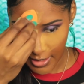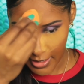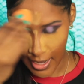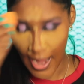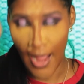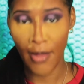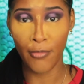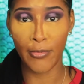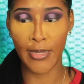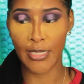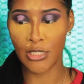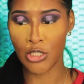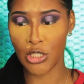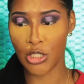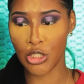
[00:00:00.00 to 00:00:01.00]
like I
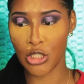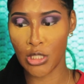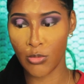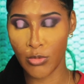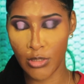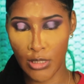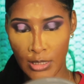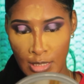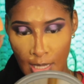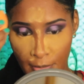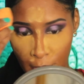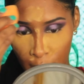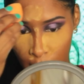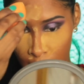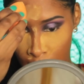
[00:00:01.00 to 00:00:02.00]
wish she would
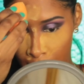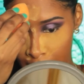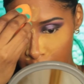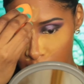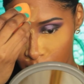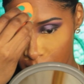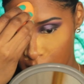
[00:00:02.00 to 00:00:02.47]
disable her comments,